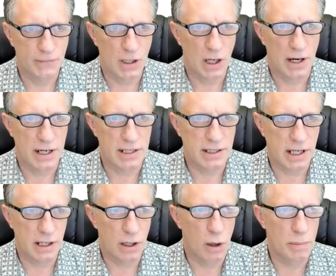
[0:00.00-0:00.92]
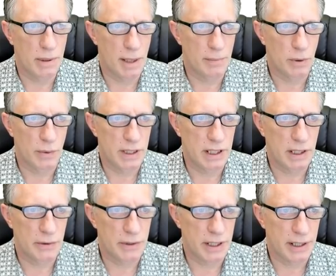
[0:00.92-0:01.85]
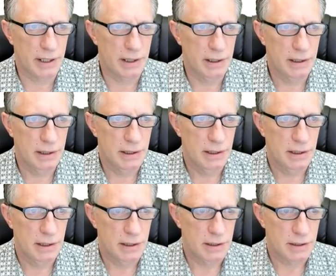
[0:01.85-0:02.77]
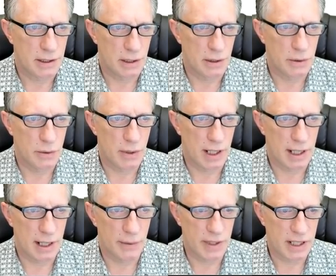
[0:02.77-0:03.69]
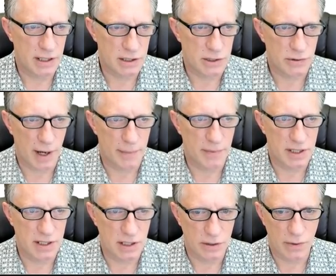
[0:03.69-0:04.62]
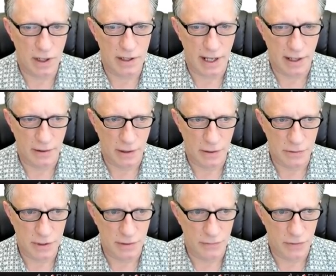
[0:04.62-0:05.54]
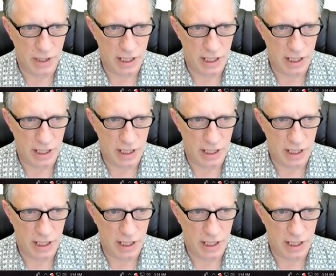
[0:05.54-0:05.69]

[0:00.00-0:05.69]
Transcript: all right, it's going to open up a window here. So uh, we can just drop this into our downloads if we